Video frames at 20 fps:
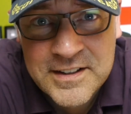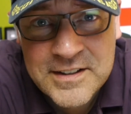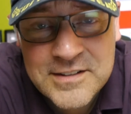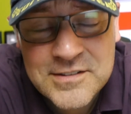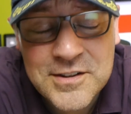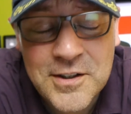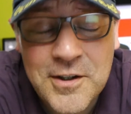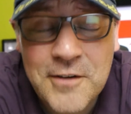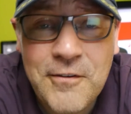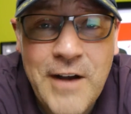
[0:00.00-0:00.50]

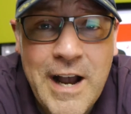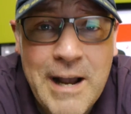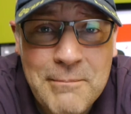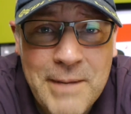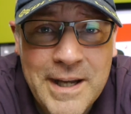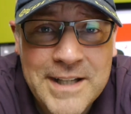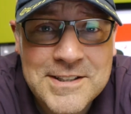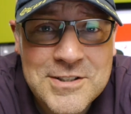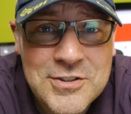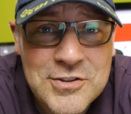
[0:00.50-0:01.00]
So if I
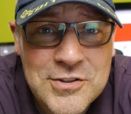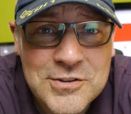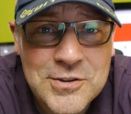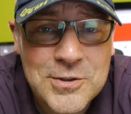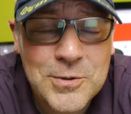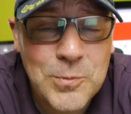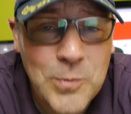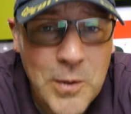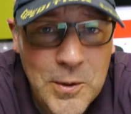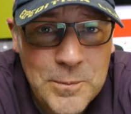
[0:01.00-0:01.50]
manage to
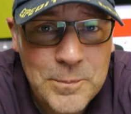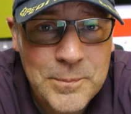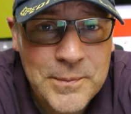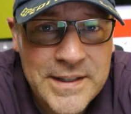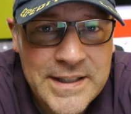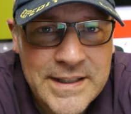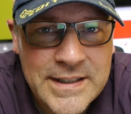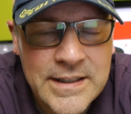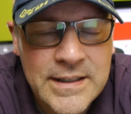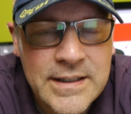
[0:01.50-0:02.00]
do 1
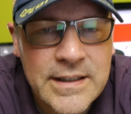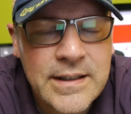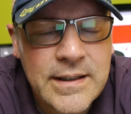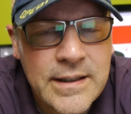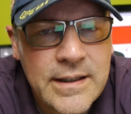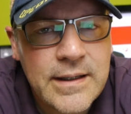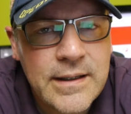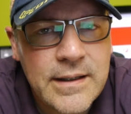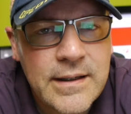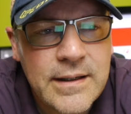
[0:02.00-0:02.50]
peak,
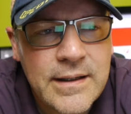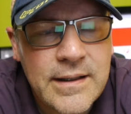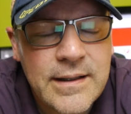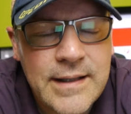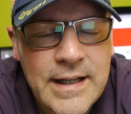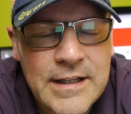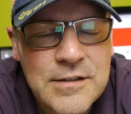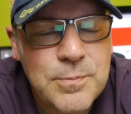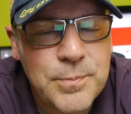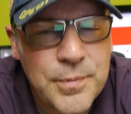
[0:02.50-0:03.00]

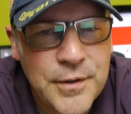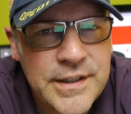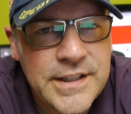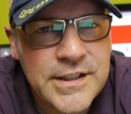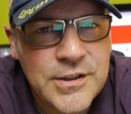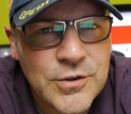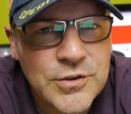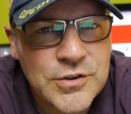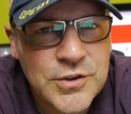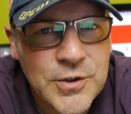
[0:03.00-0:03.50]
that's pretty
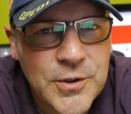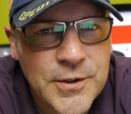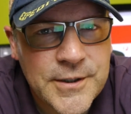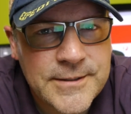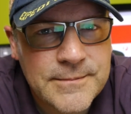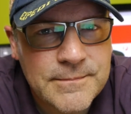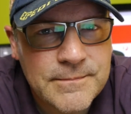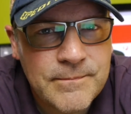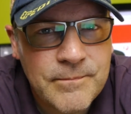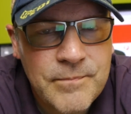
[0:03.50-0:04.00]
good
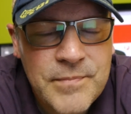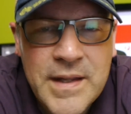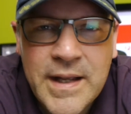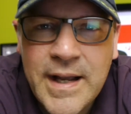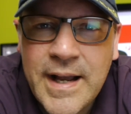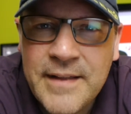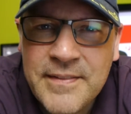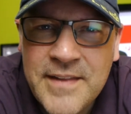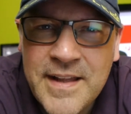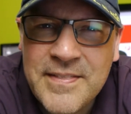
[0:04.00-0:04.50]
going.
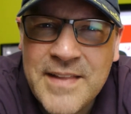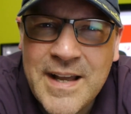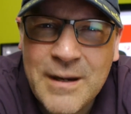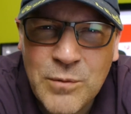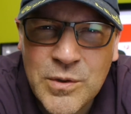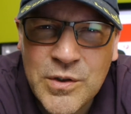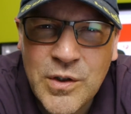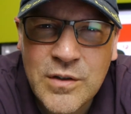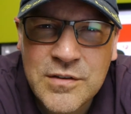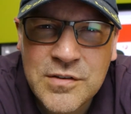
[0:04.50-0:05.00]
And then that
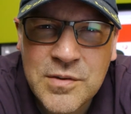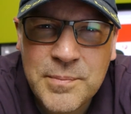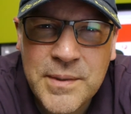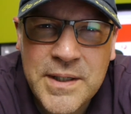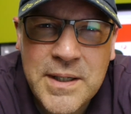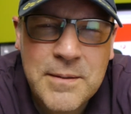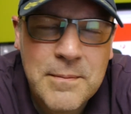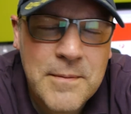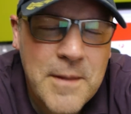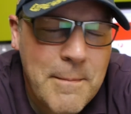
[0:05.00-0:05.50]
would also
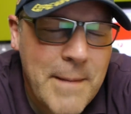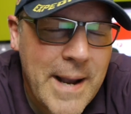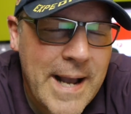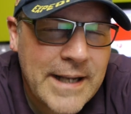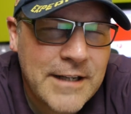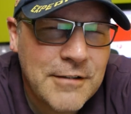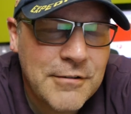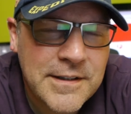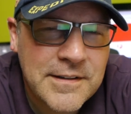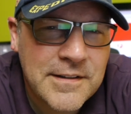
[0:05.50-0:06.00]
be the
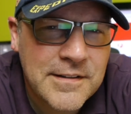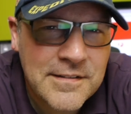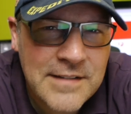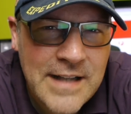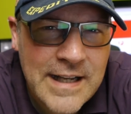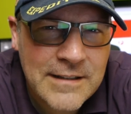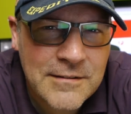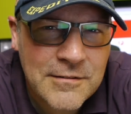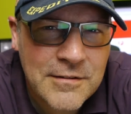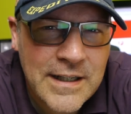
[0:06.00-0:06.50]
marker in the
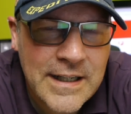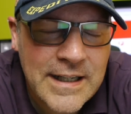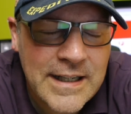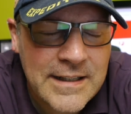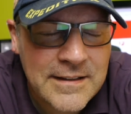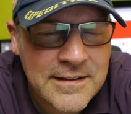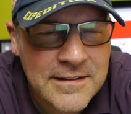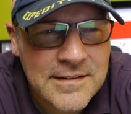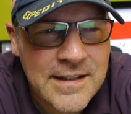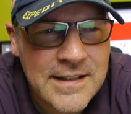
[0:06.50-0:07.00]
sand, right?
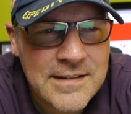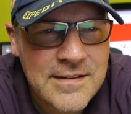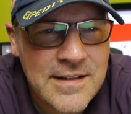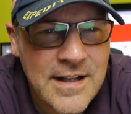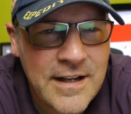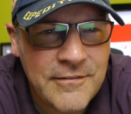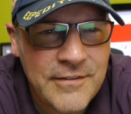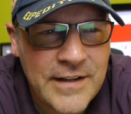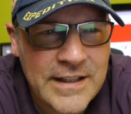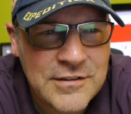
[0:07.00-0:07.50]
In the sense
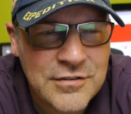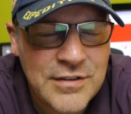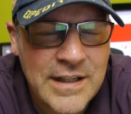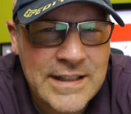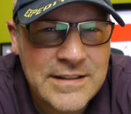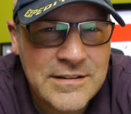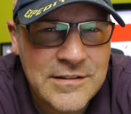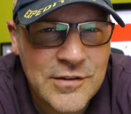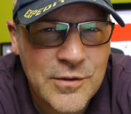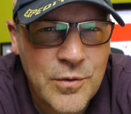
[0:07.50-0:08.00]
that if I
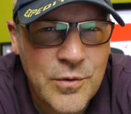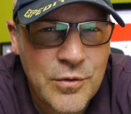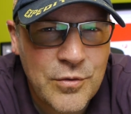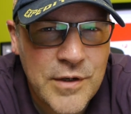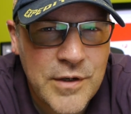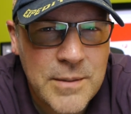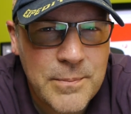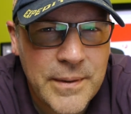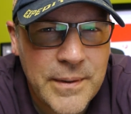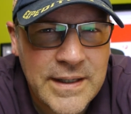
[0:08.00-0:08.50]
tried to do
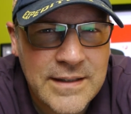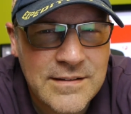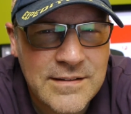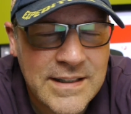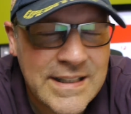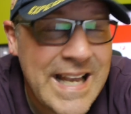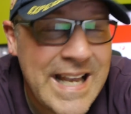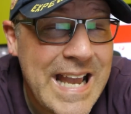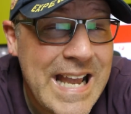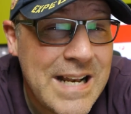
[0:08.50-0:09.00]
3 peaks
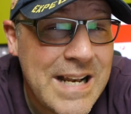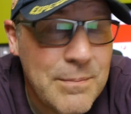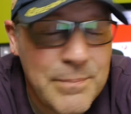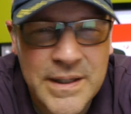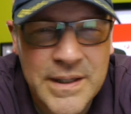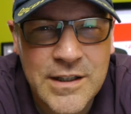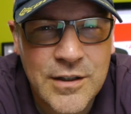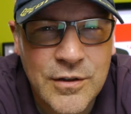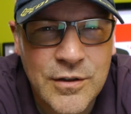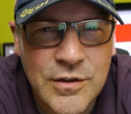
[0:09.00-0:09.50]
again, a
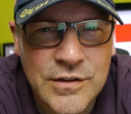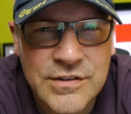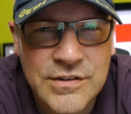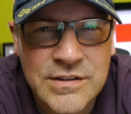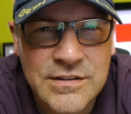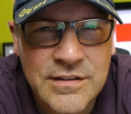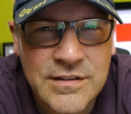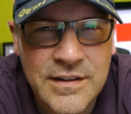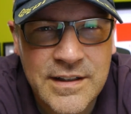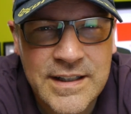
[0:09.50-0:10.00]
bit closer
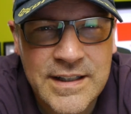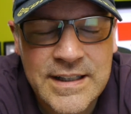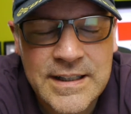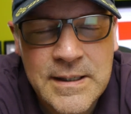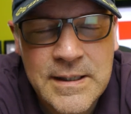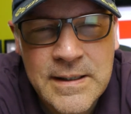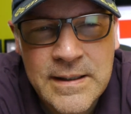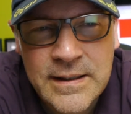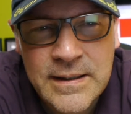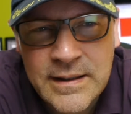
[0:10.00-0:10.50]
to the